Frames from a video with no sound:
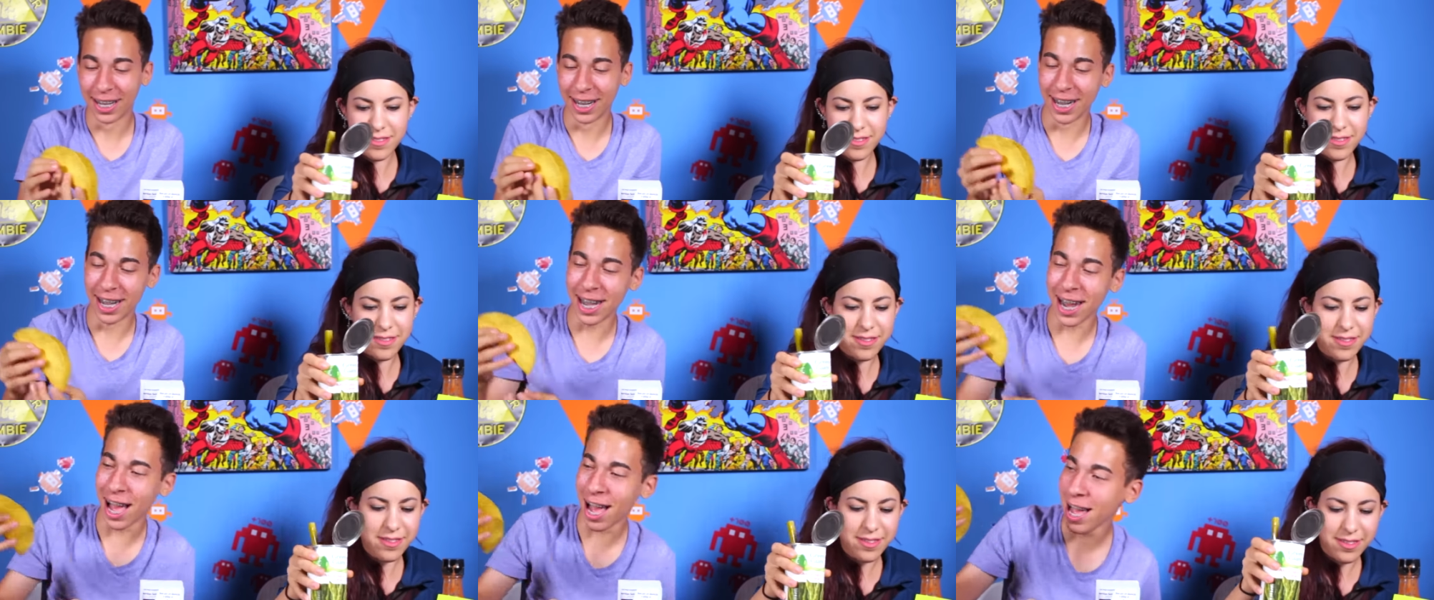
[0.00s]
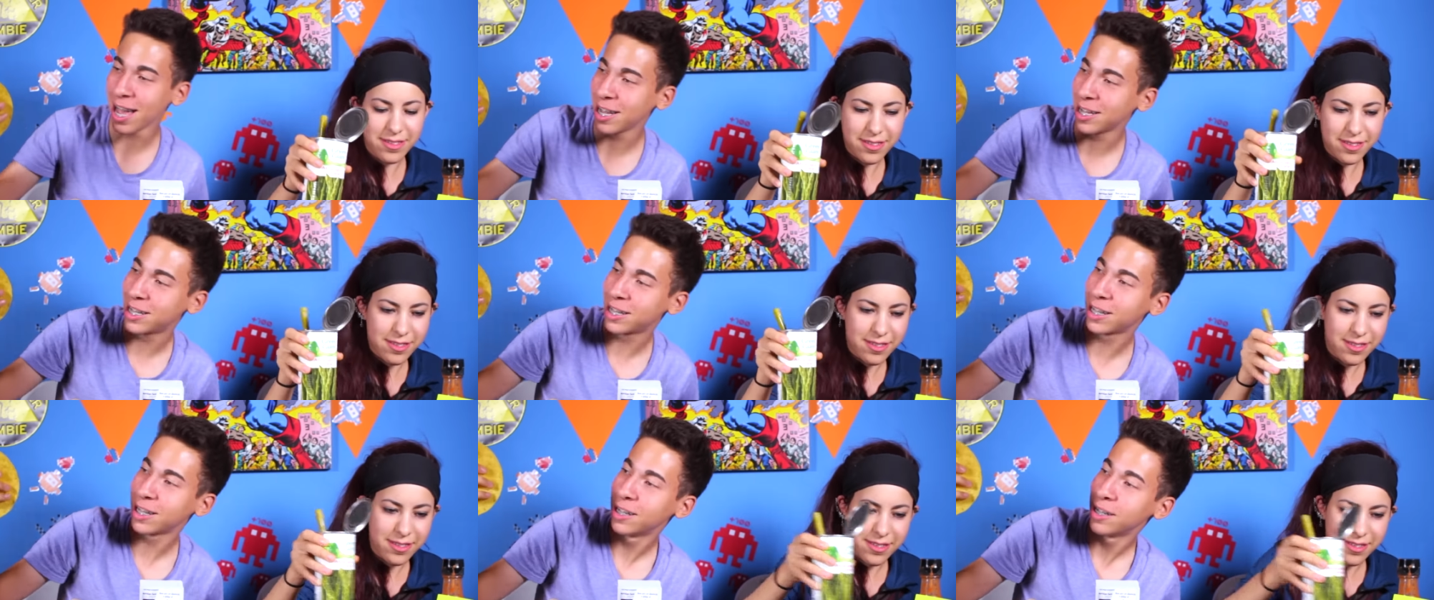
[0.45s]

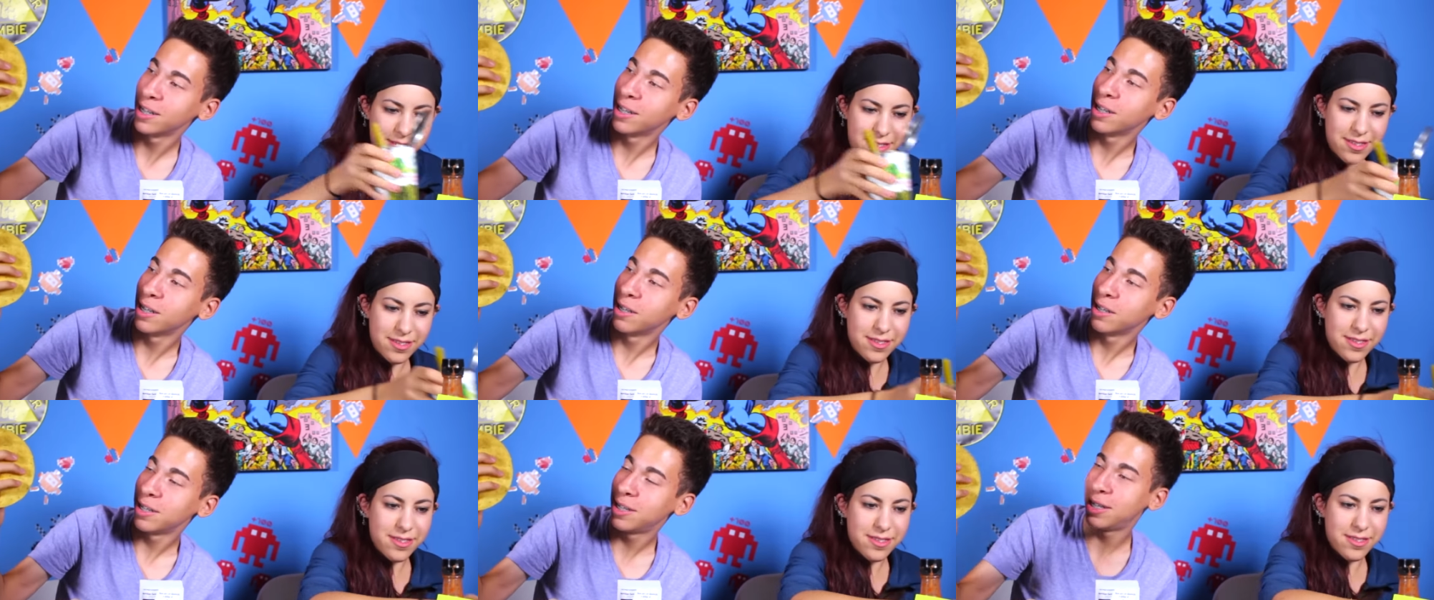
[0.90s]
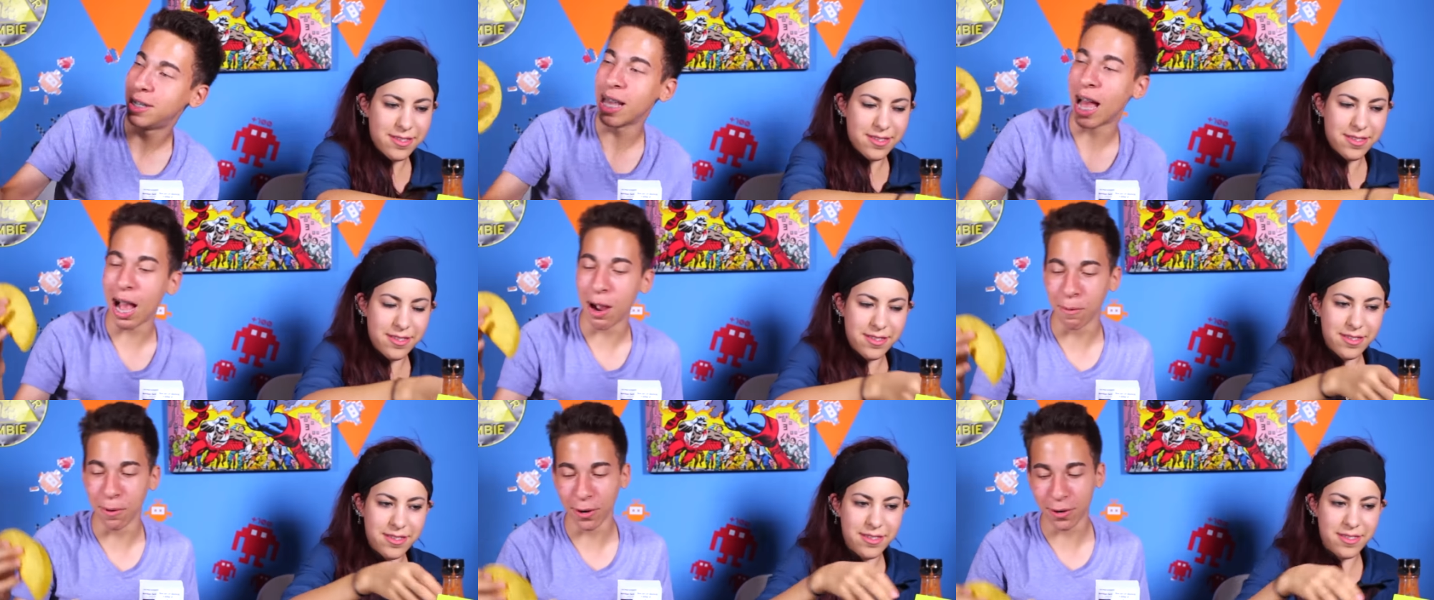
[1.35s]
Speaker 1: nice
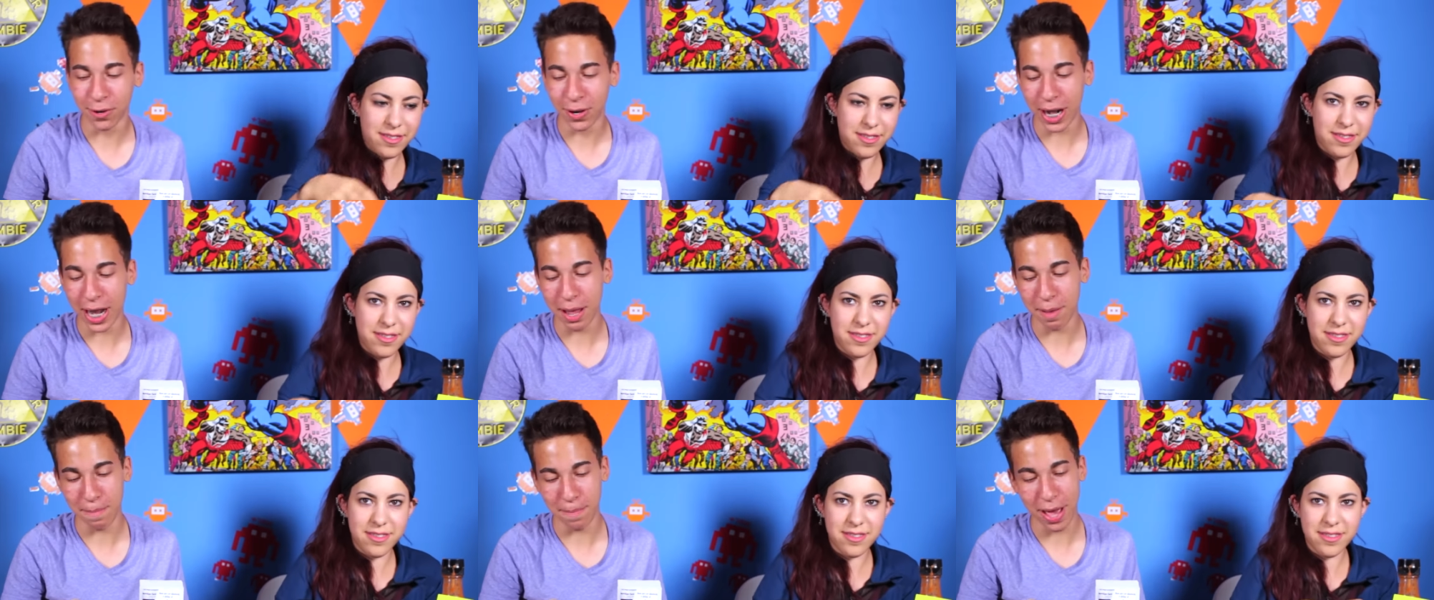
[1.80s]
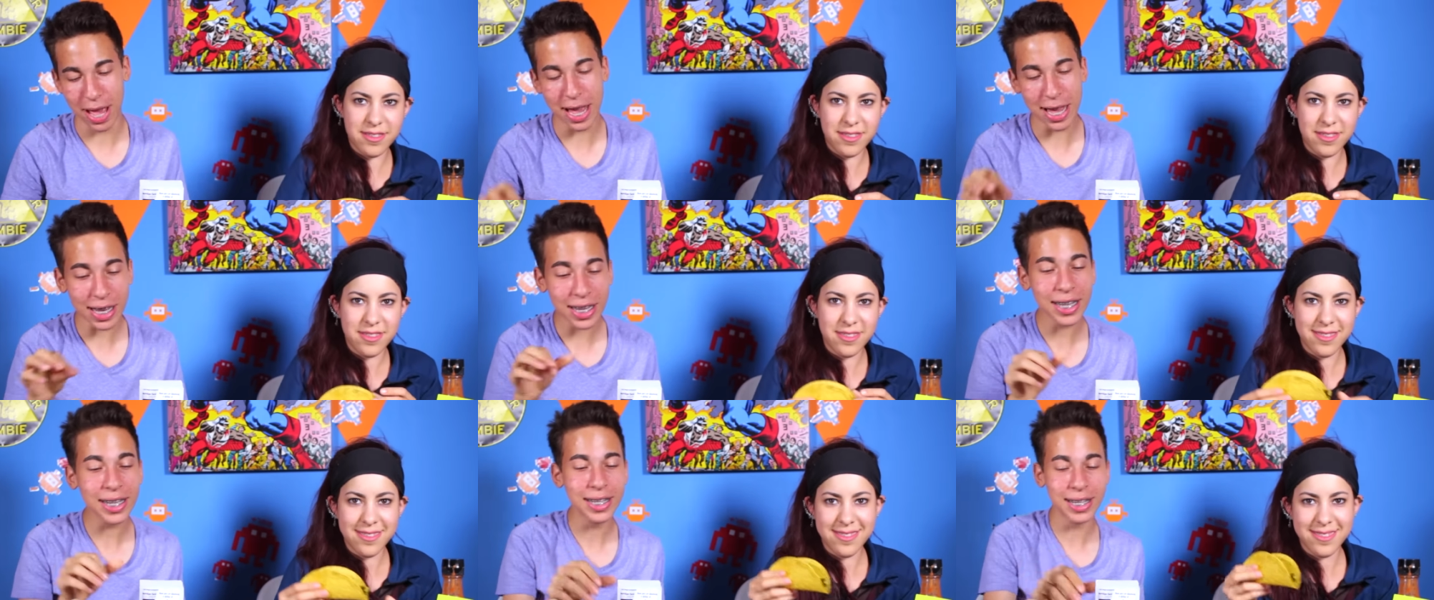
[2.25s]
sour cream
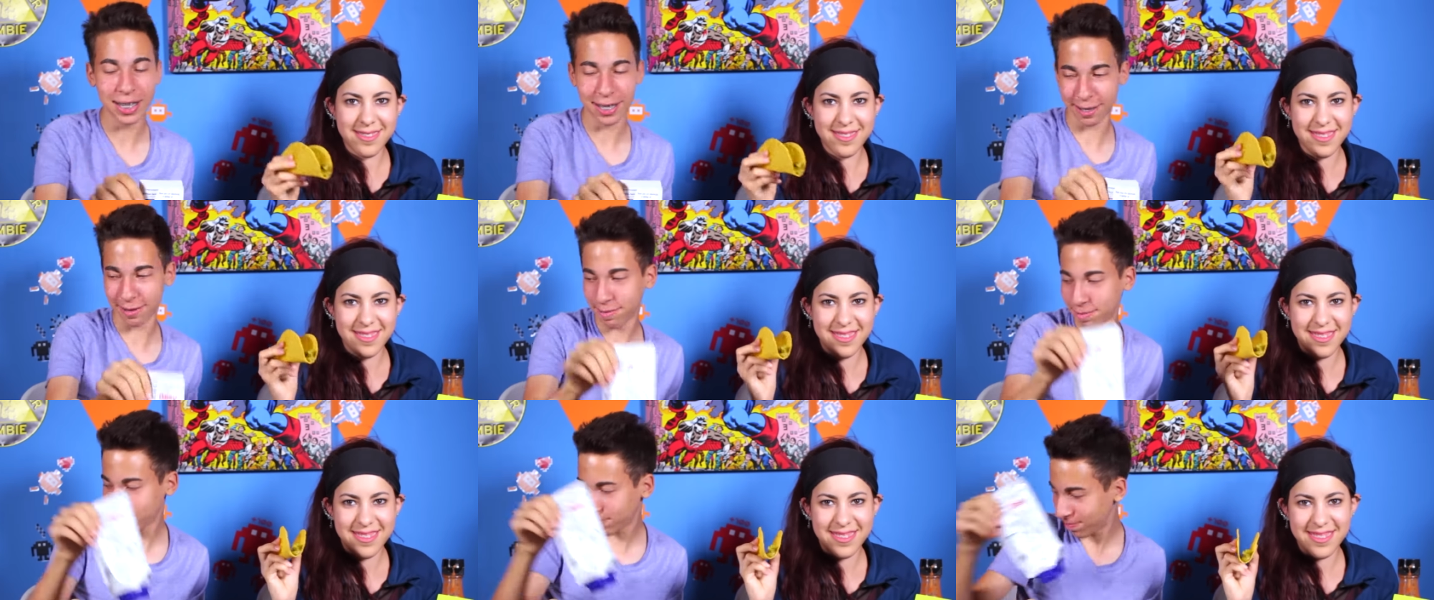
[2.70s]
base.